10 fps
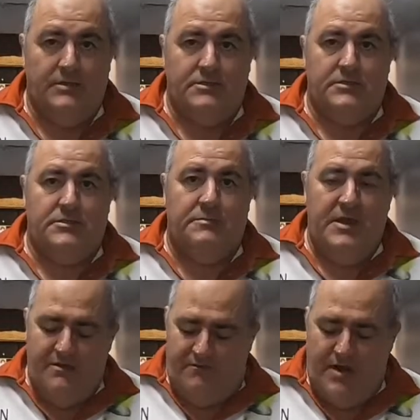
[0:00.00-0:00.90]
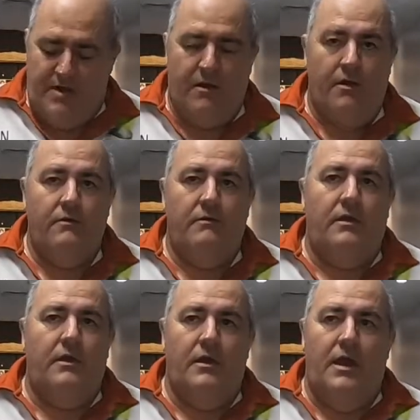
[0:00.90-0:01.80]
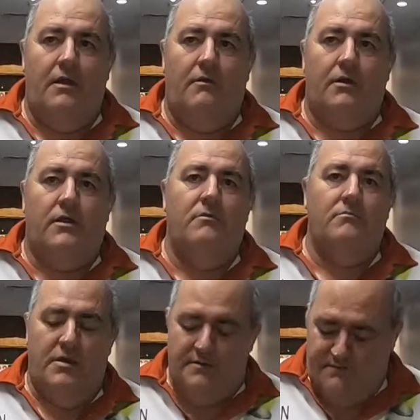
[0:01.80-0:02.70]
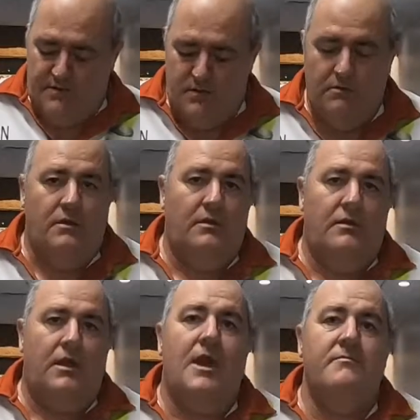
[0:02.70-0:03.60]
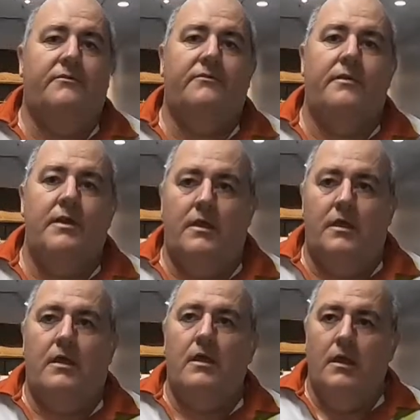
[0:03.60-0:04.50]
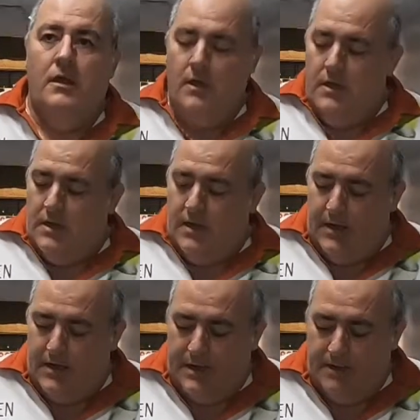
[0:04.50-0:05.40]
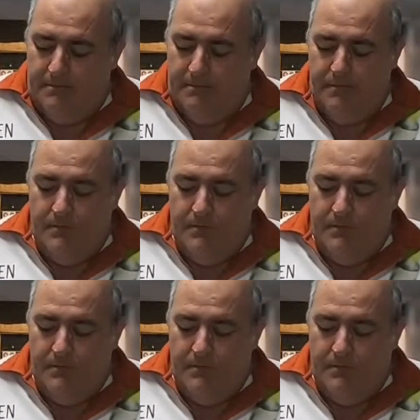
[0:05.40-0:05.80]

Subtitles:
speed of an arrow and how it can benefit you in the game of 3D. How